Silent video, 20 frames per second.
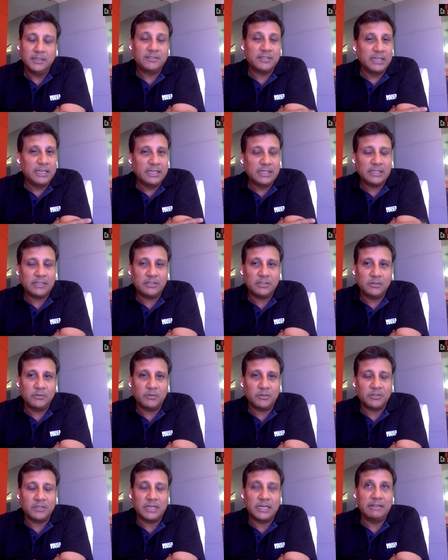It's an
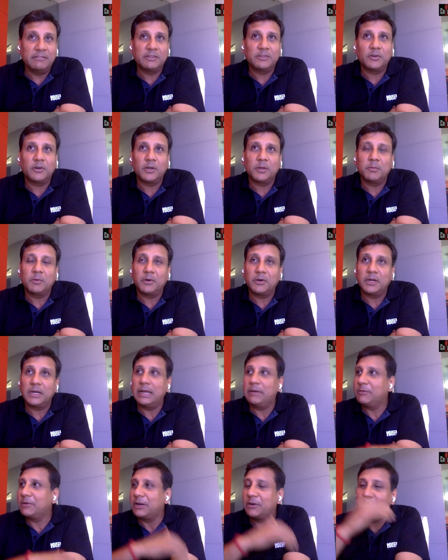interesting question. I never thought
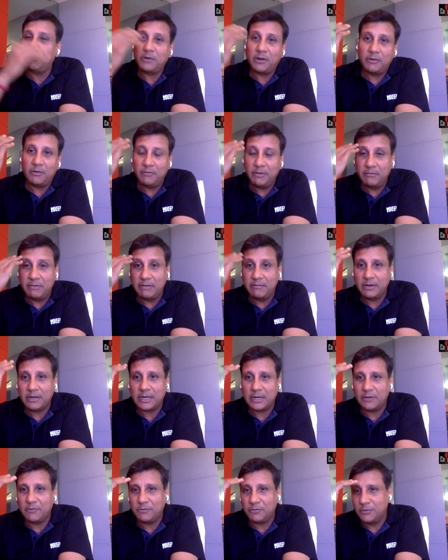about it. We have
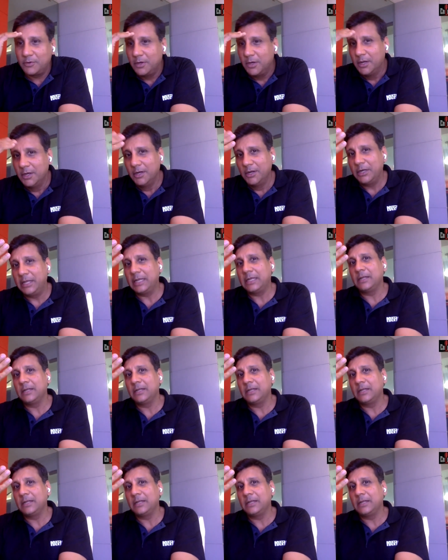never kind of